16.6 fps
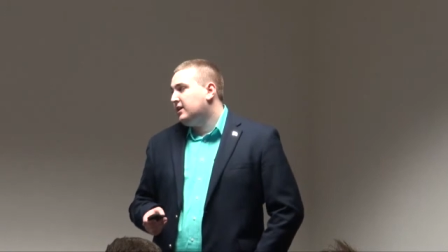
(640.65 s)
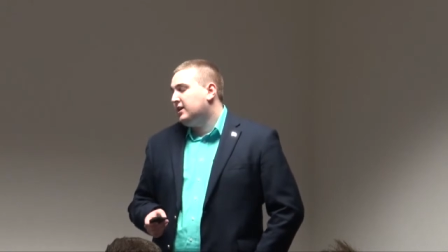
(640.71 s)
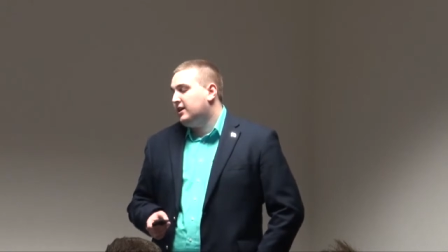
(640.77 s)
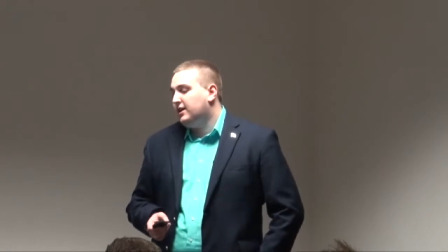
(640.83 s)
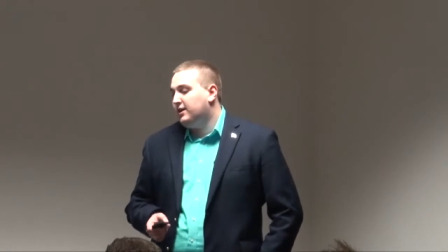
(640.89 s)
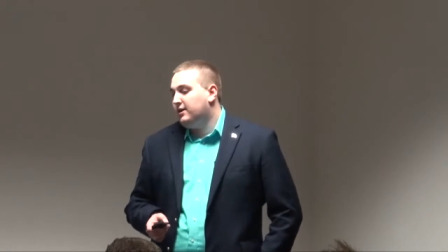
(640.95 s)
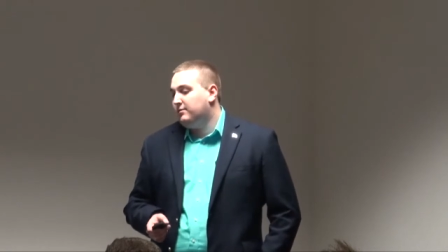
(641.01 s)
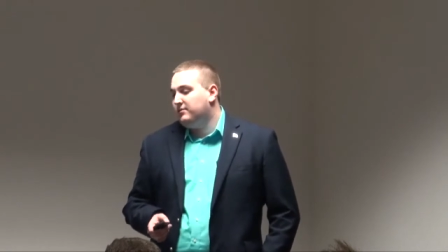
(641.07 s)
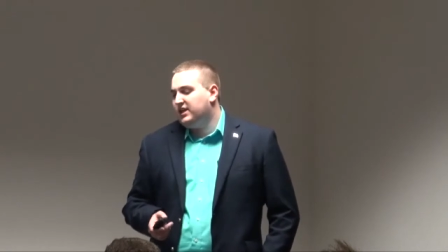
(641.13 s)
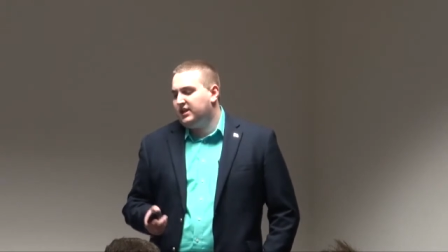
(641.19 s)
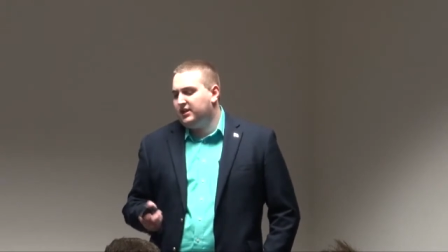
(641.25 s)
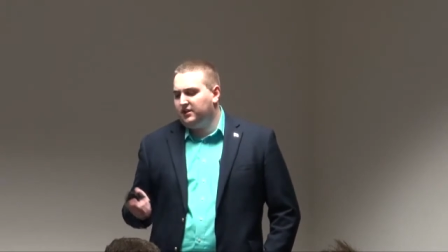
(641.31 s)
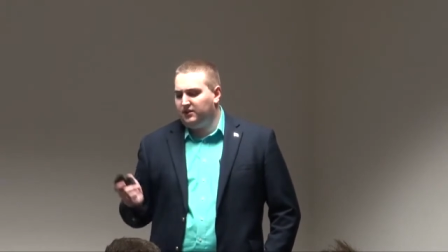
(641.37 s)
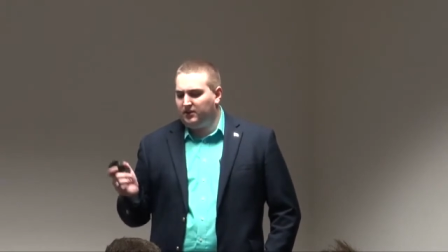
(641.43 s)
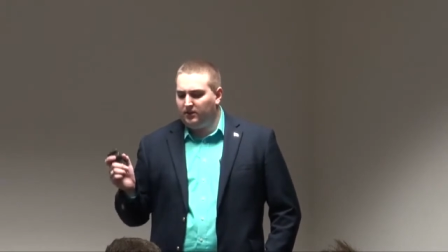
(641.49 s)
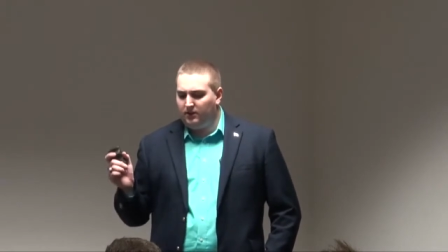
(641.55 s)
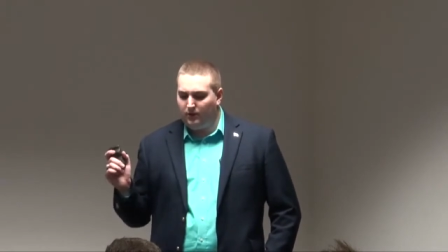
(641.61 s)
Um,
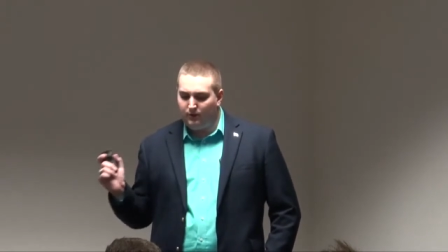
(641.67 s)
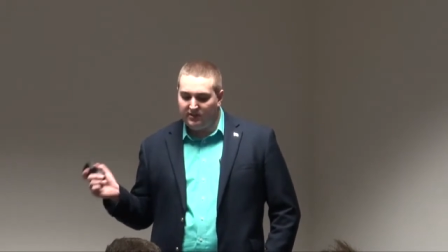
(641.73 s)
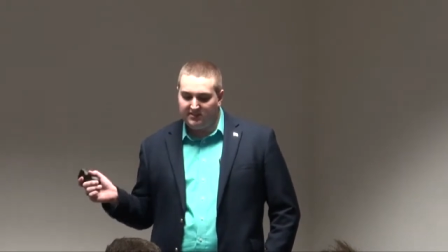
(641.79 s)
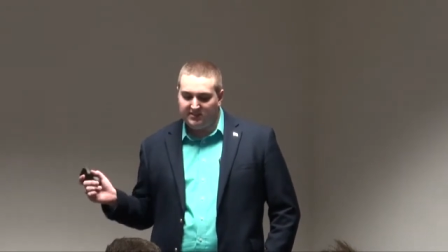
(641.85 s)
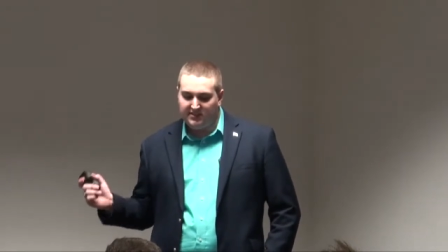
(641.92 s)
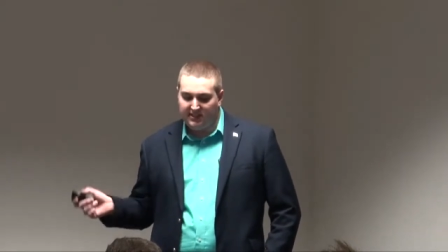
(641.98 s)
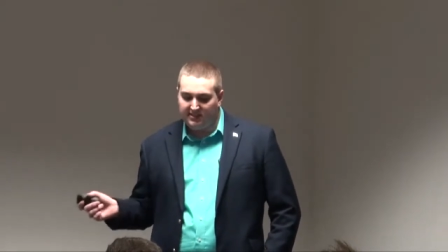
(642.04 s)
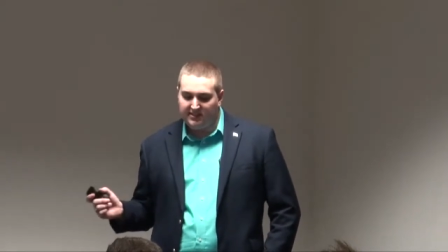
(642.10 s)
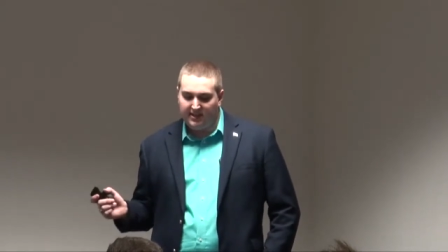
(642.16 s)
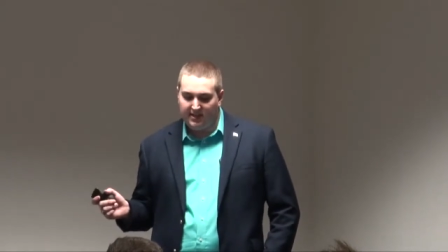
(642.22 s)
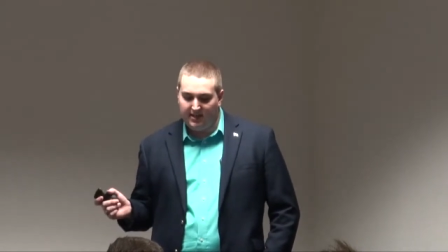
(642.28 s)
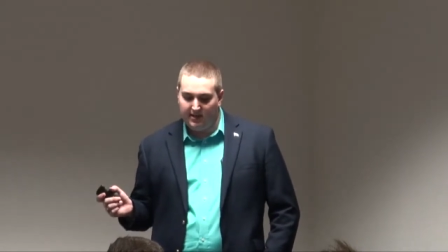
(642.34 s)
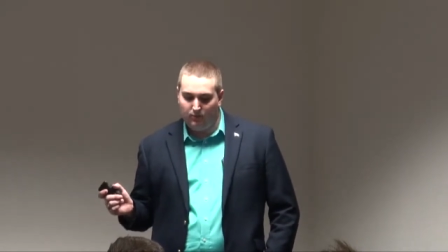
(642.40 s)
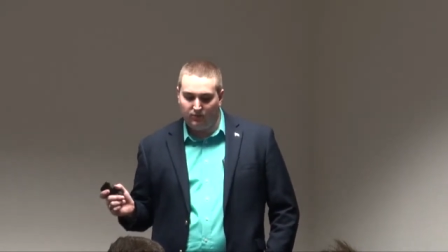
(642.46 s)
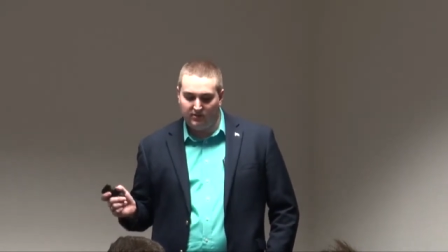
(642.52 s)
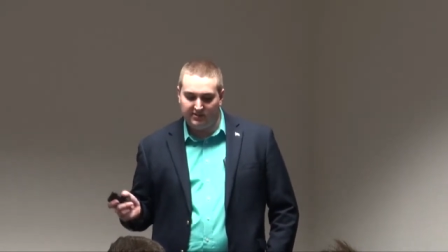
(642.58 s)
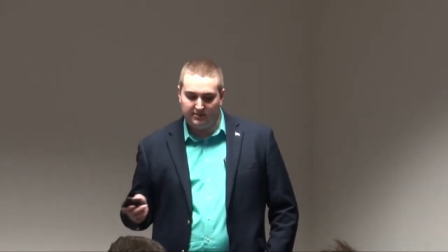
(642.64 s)
and
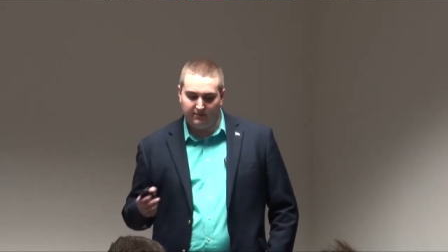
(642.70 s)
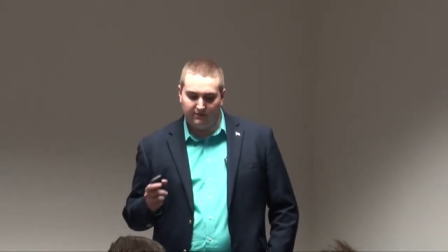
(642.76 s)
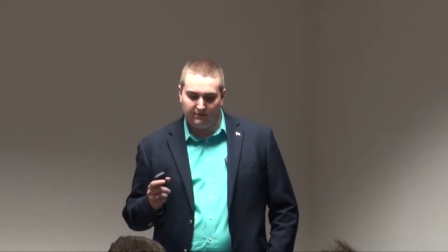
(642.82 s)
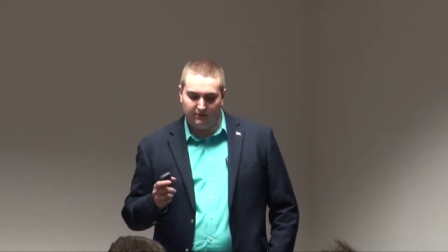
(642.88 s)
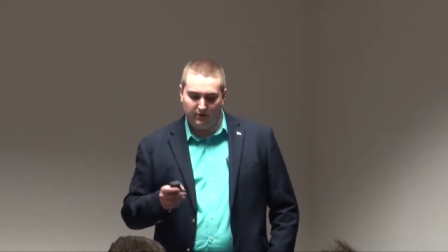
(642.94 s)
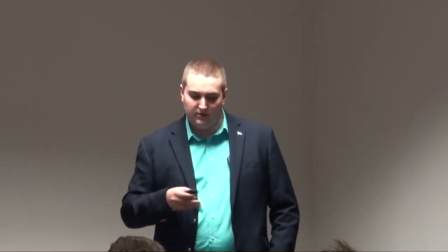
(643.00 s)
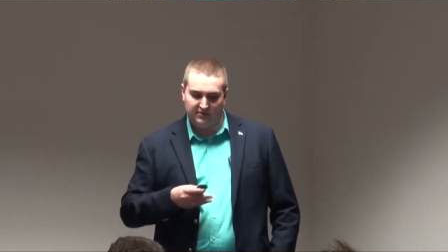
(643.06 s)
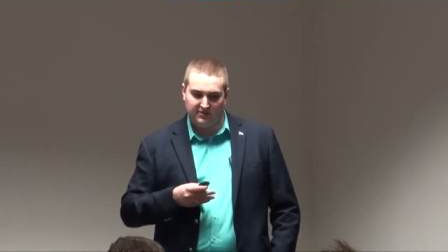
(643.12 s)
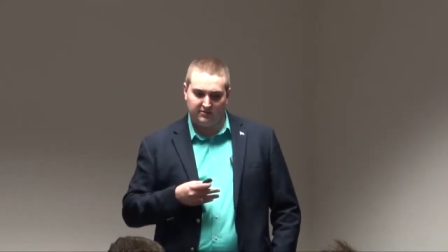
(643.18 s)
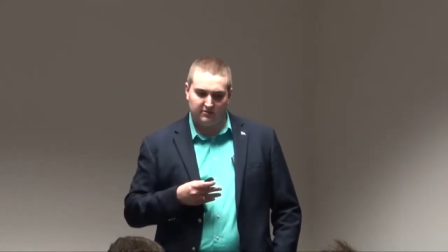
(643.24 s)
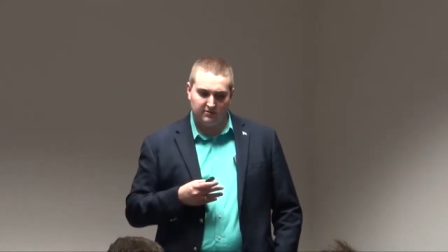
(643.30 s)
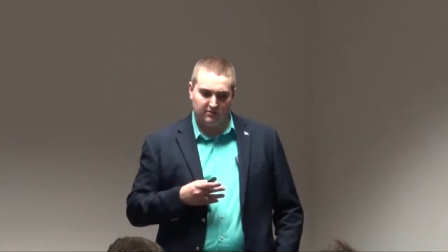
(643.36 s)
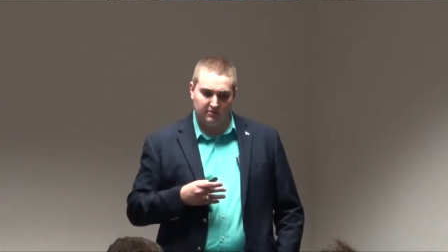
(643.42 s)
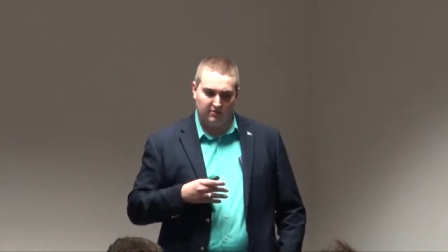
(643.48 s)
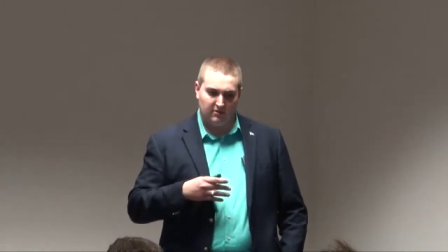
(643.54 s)
UNCTAD was the first